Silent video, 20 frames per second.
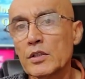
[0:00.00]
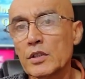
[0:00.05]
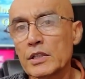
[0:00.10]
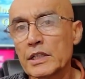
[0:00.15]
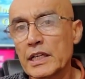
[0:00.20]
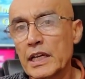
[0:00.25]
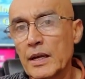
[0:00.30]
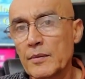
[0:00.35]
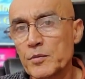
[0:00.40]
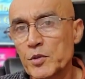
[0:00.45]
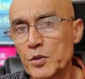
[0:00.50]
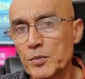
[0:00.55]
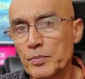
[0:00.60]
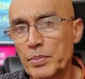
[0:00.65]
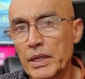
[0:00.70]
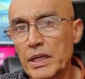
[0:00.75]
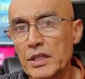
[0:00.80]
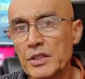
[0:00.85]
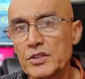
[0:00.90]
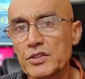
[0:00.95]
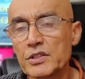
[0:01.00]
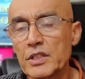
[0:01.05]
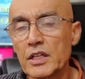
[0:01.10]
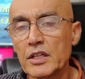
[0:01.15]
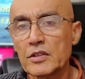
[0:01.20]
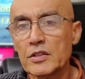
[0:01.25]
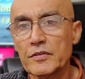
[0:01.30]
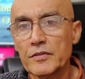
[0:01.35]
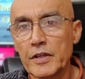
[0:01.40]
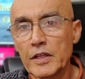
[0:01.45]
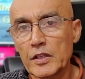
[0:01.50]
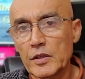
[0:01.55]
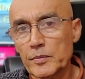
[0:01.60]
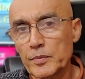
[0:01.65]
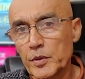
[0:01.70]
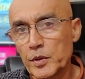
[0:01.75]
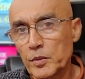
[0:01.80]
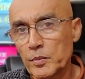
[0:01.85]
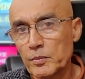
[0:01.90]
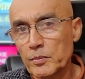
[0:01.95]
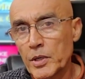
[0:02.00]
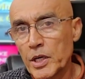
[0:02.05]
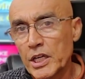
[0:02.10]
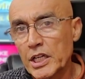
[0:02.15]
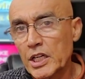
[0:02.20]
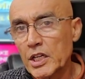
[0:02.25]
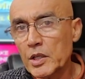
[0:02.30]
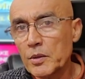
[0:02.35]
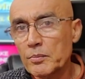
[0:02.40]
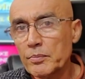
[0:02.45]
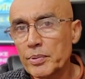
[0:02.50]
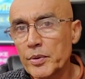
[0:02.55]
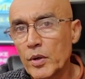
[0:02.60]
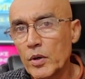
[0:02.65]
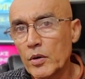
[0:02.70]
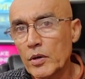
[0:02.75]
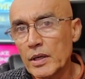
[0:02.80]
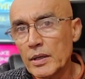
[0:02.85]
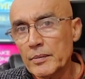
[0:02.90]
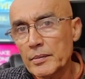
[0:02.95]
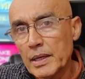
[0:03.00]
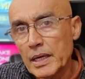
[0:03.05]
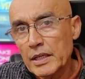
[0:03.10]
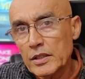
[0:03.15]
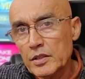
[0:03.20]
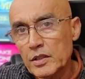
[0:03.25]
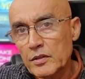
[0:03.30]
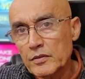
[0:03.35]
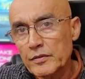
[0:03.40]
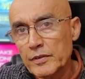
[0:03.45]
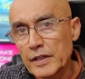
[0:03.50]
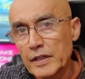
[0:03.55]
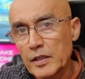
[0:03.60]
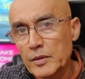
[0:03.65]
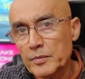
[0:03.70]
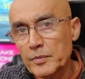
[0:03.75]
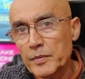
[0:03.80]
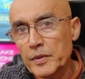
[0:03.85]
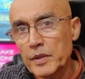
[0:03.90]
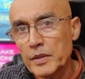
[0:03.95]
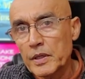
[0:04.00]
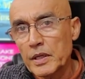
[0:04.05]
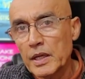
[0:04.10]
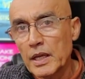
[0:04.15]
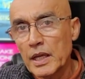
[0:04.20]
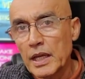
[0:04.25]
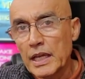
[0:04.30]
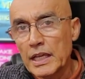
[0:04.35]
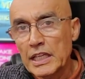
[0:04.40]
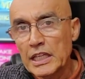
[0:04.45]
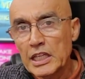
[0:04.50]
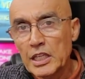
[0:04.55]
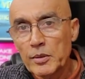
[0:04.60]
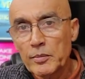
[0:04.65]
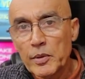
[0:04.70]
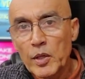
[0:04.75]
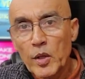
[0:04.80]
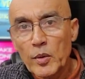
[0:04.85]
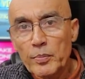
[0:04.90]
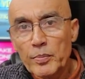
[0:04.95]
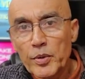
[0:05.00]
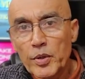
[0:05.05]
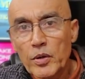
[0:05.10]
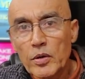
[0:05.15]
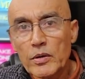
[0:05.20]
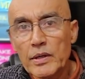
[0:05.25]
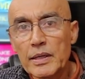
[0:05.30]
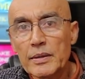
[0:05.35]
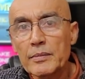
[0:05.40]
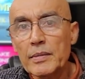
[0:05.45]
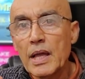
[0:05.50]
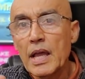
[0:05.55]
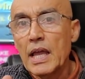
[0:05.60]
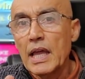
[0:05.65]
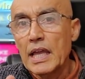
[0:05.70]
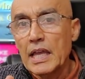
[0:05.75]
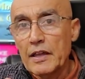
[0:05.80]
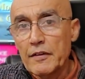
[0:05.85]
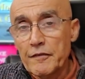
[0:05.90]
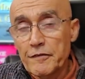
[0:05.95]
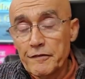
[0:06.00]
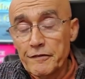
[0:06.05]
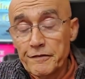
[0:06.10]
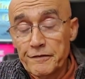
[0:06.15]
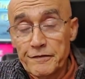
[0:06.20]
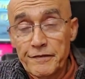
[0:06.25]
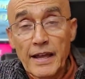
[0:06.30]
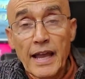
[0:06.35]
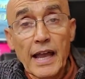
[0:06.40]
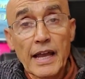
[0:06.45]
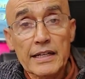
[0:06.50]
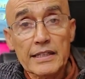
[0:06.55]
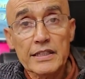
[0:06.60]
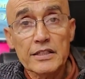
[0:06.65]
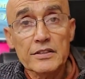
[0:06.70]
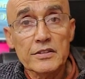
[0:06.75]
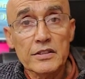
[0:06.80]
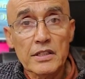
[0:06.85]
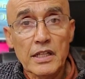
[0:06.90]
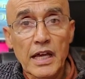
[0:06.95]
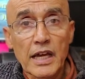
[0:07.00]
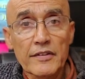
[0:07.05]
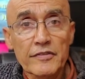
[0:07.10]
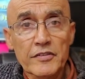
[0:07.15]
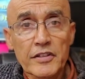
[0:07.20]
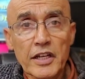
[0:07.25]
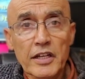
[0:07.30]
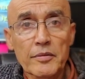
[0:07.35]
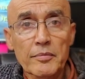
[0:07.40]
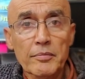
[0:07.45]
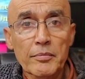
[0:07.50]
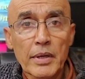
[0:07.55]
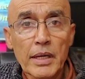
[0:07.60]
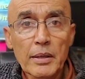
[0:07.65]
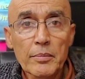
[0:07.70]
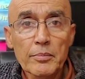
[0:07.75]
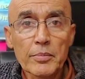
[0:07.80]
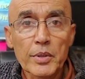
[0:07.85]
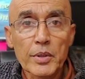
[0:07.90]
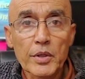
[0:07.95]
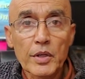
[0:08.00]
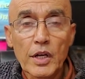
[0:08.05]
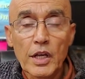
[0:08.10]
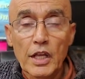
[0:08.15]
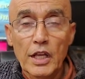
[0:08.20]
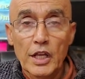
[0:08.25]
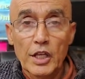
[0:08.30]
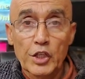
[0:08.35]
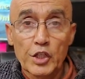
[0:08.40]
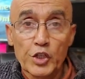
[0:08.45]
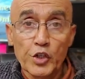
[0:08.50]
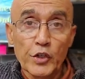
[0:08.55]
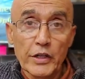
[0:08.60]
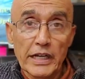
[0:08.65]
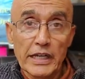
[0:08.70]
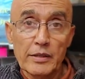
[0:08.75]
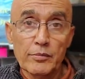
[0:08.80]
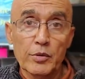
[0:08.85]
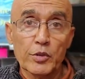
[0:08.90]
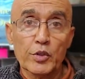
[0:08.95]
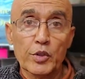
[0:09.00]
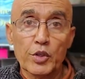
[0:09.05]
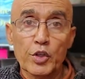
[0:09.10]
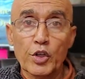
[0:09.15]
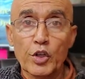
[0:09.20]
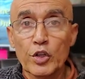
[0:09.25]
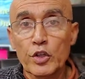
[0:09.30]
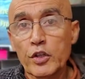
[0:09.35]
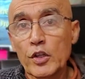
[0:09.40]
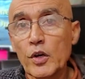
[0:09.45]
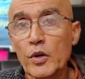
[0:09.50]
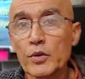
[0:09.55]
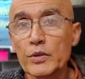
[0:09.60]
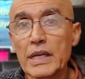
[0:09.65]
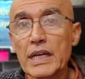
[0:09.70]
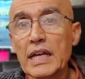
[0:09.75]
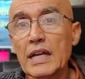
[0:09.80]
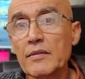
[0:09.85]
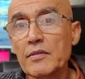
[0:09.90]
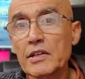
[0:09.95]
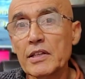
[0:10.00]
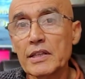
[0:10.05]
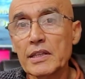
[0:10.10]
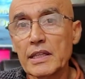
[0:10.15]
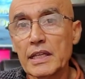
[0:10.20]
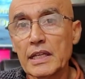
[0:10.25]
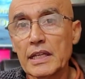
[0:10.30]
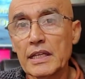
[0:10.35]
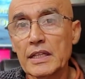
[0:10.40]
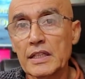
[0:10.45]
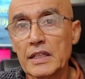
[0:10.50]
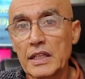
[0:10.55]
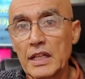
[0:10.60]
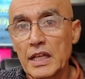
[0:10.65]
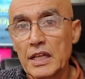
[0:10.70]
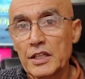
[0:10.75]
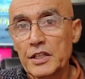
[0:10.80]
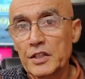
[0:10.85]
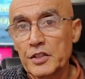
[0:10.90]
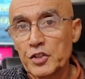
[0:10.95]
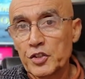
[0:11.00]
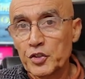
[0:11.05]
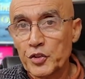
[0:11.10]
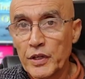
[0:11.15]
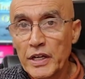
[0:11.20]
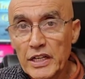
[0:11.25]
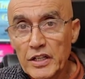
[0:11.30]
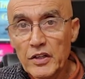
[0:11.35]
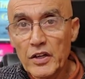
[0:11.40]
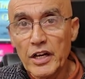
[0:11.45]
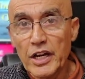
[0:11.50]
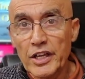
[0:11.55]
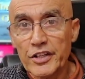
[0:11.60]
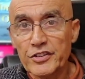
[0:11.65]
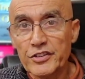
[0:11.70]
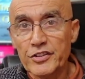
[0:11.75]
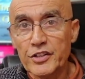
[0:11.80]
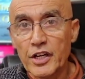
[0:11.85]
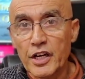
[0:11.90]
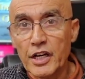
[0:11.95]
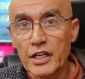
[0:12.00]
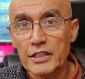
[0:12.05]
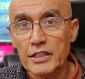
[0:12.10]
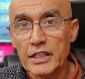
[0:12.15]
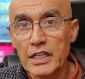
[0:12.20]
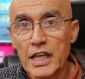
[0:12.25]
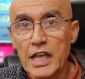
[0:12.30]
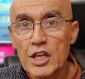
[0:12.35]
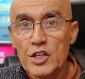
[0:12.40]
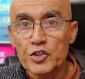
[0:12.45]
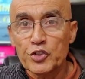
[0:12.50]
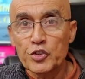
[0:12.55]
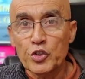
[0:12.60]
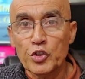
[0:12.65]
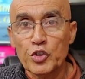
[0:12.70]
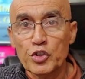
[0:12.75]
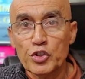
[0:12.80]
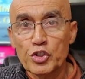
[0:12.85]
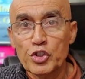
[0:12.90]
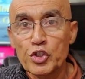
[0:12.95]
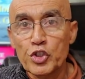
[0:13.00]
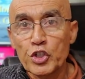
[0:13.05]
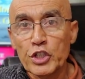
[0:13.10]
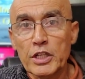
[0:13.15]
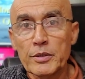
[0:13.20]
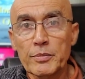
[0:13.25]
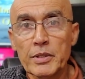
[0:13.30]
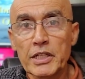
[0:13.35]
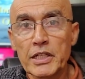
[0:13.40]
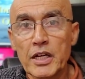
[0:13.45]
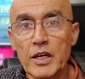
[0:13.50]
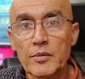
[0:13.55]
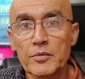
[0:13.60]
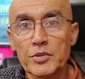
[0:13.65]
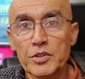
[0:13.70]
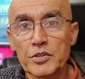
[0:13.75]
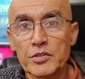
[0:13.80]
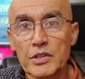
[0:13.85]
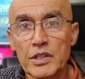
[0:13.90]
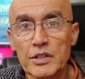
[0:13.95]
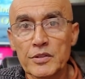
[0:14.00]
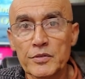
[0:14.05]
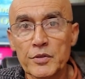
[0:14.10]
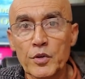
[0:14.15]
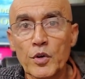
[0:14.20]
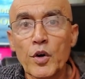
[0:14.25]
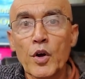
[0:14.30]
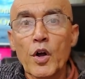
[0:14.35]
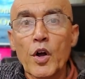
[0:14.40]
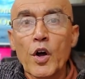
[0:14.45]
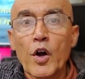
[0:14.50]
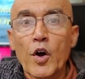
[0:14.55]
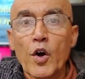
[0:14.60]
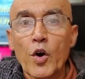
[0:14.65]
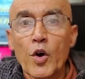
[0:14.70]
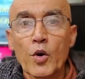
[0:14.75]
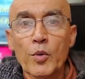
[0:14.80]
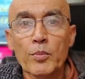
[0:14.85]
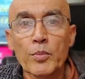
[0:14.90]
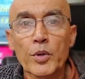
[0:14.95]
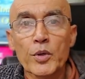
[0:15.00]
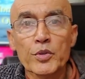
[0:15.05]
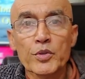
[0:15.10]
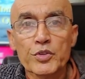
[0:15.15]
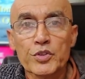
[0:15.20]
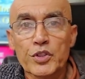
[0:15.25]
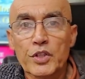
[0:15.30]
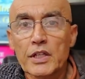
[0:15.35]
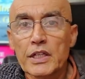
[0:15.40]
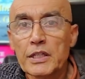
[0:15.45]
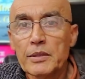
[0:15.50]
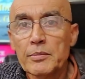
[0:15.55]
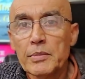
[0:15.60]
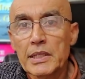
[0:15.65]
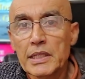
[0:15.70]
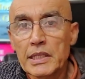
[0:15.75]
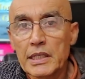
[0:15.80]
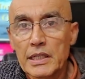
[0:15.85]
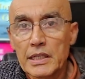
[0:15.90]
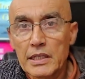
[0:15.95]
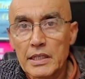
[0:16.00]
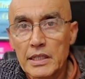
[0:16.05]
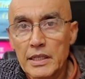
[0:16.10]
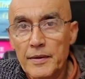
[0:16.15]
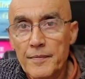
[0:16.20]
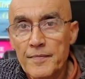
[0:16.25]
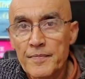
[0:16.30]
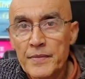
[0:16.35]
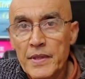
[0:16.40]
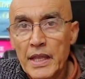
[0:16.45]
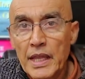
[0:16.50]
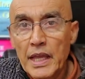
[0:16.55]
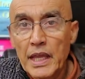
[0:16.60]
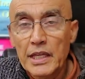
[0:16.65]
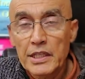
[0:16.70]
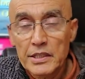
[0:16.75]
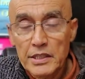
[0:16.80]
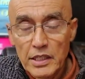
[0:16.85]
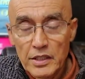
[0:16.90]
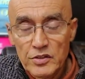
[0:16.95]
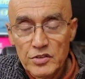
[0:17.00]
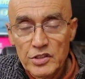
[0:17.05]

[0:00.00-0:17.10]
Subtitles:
capture pages, how to develop your marketing program, how to develop the email program. In fact, as a lifetime member, you're able to clone everything the trainer has done so you can become successful almost immediately. It takes